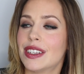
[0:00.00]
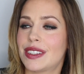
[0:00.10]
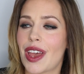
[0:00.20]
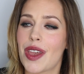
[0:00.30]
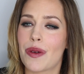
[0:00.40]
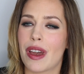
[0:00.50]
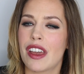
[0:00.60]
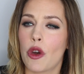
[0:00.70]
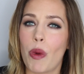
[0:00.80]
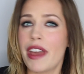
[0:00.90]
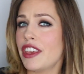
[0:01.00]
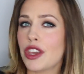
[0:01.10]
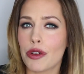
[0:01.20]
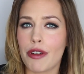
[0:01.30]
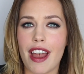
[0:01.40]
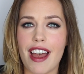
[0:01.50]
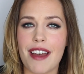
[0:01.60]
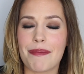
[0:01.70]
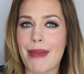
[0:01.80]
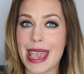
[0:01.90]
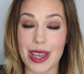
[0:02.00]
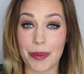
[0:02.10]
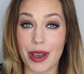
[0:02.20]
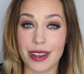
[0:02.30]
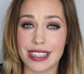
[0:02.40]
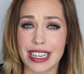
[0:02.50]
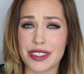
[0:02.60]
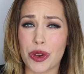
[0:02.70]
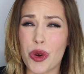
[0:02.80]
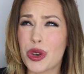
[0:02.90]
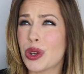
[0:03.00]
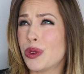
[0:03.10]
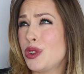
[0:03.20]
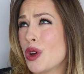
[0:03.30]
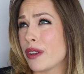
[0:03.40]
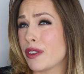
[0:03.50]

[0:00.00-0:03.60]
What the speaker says: So whether you're a makeup artist or you're not,